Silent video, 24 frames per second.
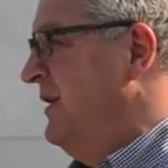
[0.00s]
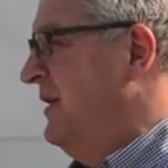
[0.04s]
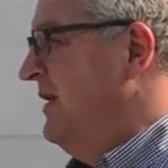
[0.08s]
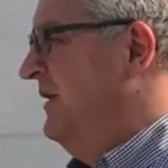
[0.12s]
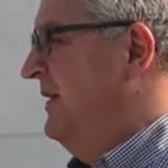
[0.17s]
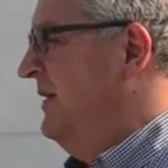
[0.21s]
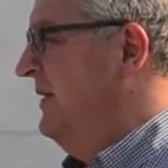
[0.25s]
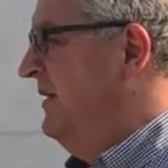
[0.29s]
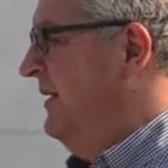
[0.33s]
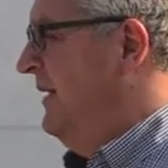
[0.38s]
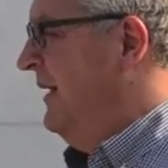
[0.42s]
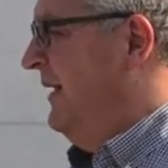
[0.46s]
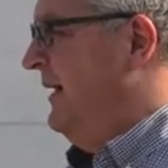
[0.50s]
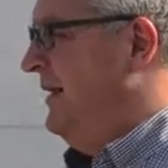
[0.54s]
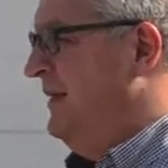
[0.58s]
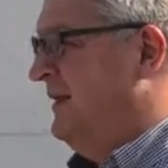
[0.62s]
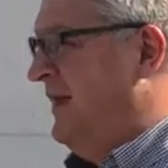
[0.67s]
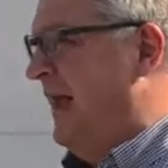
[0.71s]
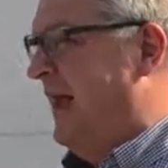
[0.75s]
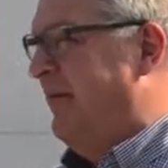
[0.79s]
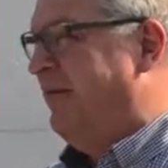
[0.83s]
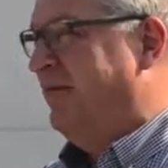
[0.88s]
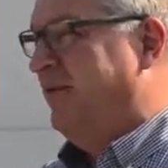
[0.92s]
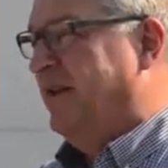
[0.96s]
Uh,
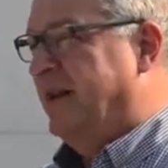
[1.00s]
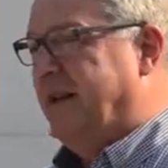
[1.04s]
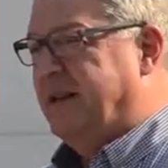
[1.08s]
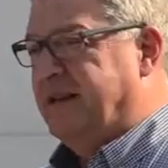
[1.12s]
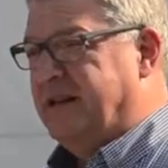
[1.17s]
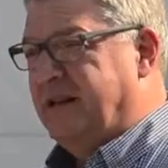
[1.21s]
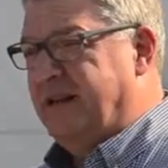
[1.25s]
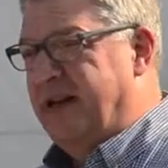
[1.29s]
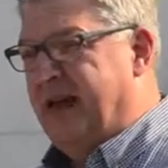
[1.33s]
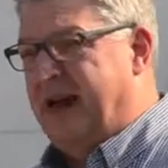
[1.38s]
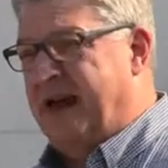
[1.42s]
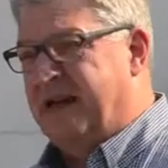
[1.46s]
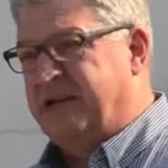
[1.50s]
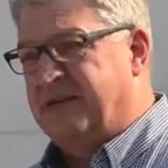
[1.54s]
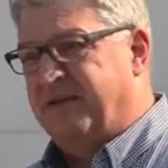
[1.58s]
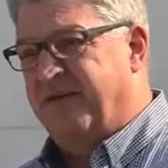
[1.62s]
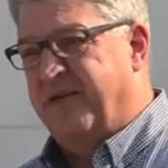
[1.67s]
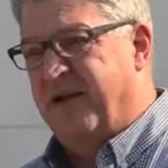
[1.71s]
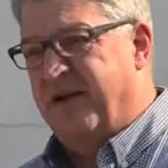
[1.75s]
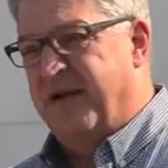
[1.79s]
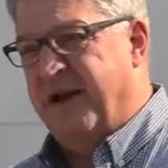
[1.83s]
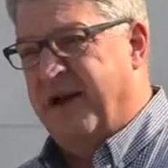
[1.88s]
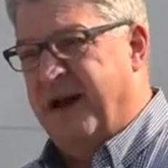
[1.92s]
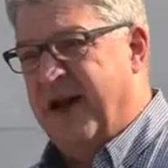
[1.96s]
thankfully, today it's
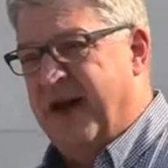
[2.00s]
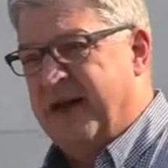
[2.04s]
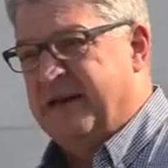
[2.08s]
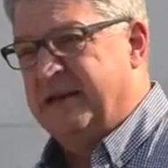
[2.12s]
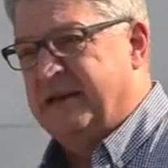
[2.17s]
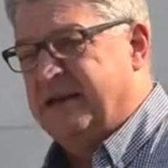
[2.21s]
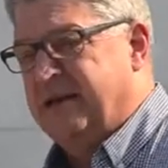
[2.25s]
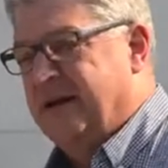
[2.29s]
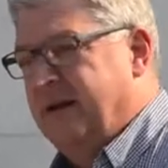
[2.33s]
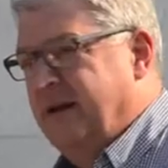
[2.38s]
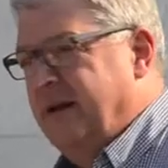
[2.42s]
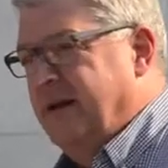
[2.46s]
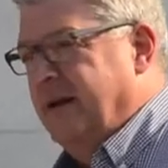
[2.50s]
very nice.